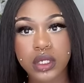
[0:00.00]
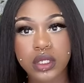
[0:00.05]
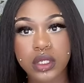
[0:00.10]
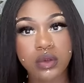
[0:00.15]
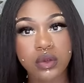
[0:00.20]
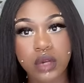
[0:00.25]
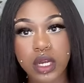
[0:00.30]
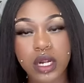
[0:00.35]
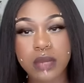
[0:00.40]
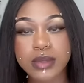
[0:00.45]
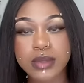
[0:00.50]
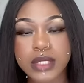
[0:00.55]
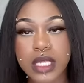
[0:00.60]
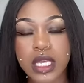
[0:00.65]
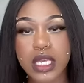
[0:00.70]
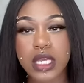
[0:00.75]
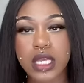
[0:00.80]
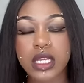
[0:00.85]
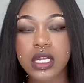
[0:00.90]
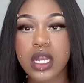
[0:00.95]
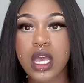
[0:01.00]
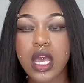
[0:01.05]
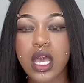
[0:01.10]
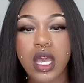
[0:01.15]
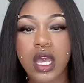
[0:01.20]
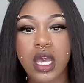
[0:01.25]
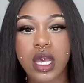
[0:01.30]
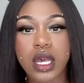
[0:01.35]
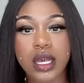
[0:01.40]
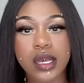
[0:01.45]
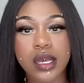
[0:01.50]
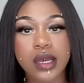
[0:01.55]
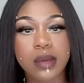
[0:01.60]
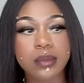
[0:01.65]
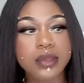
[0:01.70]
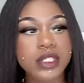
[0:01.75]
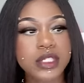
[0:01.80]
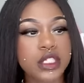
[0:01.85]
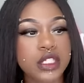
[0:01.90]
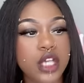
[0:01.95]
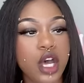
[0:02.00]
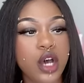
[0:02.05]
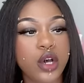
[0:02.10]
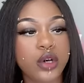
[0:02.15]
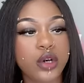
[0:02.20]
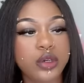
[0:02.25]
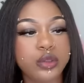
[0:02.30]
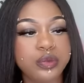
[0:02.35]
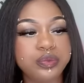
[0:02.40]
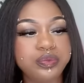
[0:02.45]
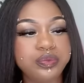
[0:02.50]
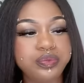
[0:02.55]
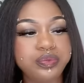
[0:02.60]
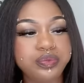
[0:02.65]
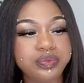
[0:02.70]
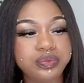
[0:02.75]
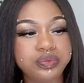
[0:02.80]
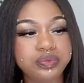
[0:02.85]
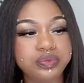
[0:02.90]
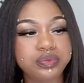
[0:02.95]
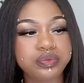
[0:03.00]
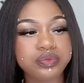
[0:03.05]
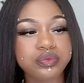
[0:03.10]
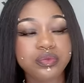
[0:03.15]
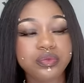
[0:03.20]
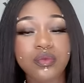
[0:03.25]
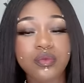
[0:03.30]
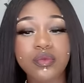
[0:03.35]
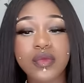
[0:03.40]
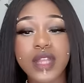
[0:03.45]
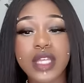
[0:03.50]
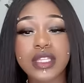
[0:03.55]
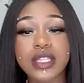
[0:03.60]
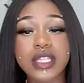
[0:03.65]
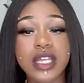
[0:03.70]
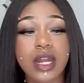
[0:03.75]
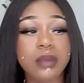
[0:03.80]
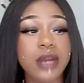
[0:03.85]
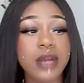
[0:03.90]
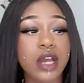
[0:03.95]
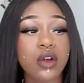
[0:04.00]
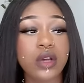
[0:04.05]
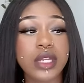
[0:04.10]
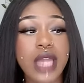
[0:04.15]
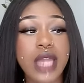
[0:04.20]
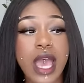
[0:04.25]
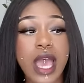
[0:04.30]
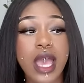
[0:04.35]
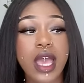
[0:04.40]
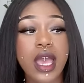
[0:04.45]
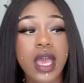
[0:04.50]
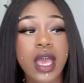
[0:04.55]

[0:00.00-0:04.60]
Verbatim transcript: You know what I'm saying? Um, so then I'm not gonna lie.